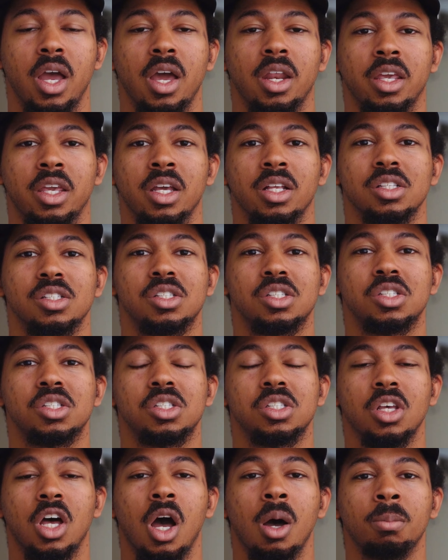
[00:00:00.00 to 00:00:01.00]
and get
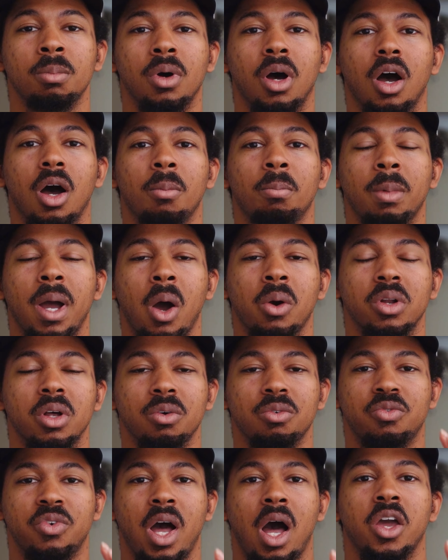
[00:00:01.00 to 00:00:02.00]
some amount
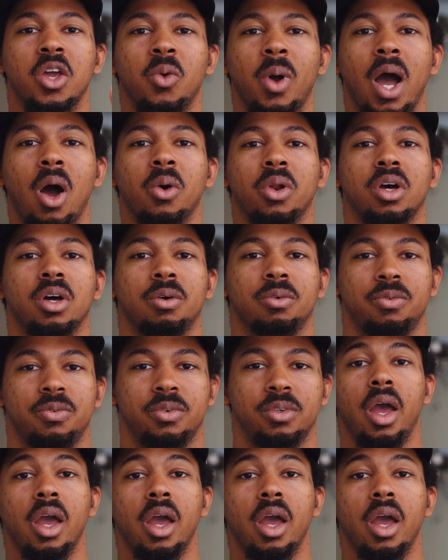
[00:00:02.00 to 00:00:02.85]
of value out of.